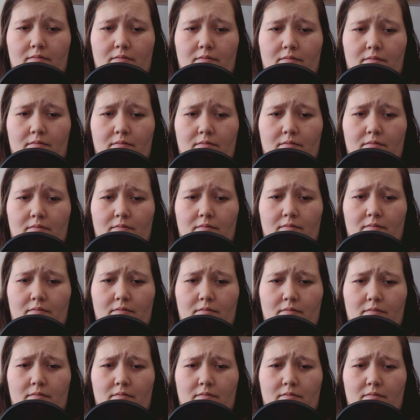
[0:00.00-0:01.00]

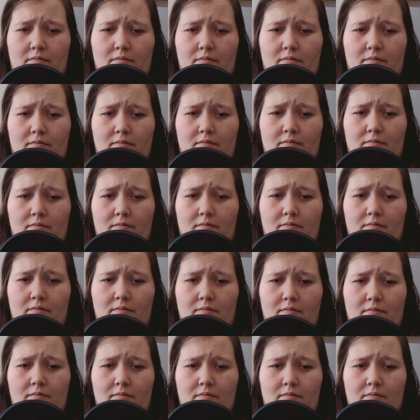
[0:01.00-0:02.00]

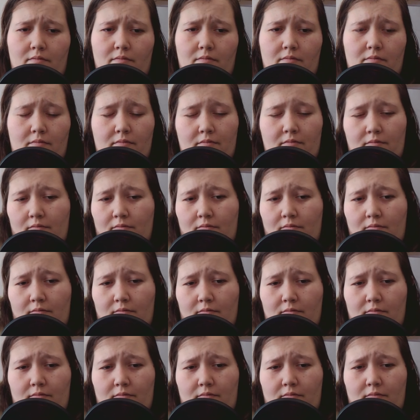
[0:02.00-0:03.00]

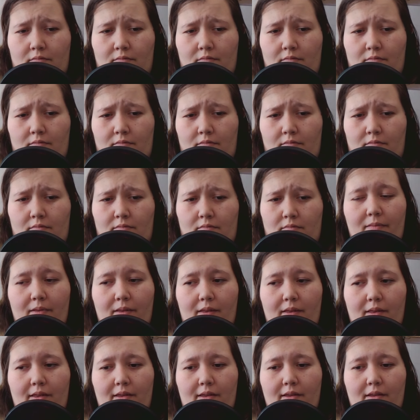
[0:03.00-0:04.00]

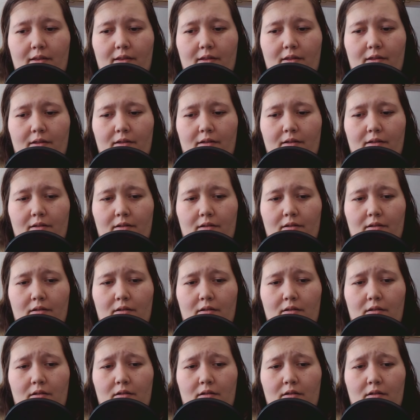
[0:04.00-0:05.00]

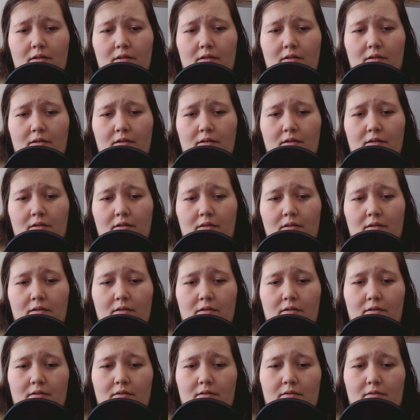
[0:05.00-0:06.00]

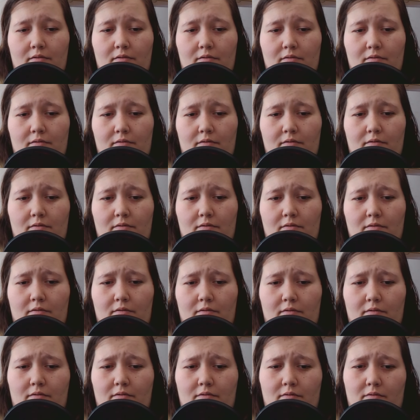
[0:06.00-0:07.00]

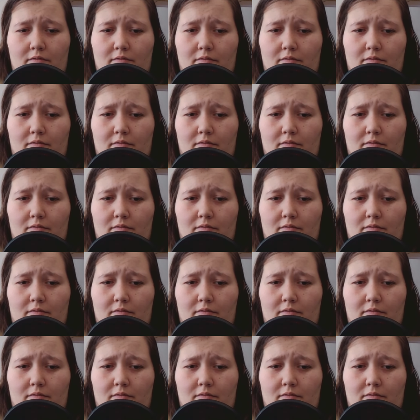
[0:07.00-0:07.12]
The person shown says nothing.